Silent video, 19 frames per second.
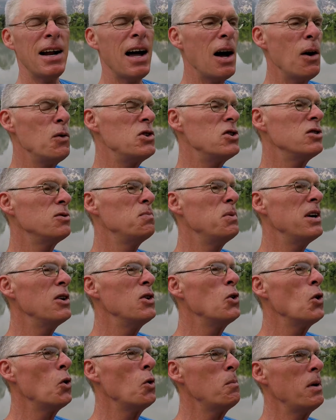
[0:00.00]
I would just be a
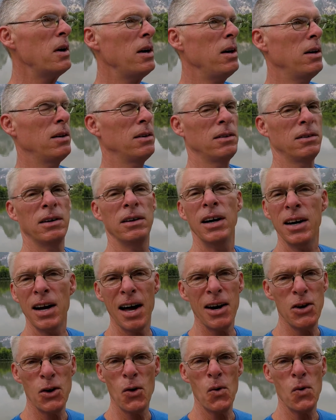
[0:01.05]
nobody. And
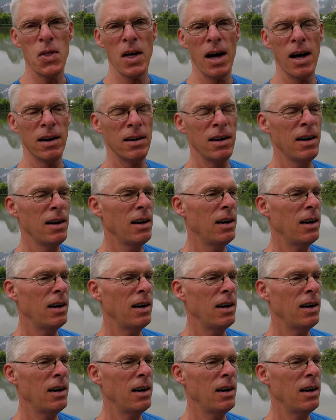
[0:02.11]
I know that.